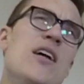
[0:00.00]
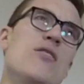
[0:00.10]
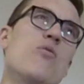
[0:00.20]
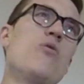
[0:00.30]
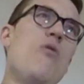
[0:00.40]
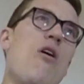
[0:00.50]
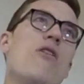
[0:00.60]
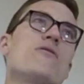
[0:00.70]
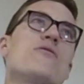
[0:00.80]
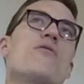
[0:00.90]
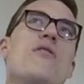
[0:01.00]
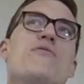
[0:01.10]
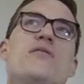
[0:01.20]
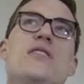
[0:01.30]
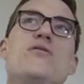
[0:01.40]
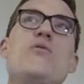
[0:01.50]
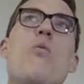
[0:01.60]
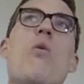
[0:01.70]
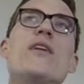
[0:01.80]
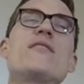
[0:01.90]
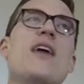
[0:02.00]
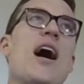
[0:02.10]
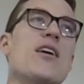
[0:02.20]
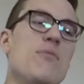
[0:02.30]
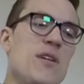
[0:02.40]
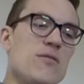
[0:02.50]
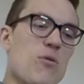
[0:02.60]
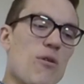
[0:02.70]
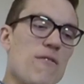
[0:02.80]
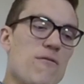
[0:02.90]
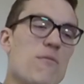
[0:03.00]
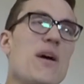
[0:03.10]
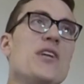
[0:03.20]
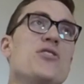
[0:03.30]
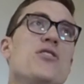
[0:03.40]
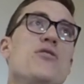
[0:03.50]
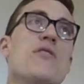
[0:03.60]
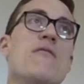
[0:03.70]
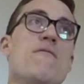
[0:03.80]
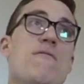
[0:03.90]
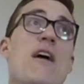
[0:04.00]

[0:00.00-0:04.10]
The rule also goes into what documents or information you can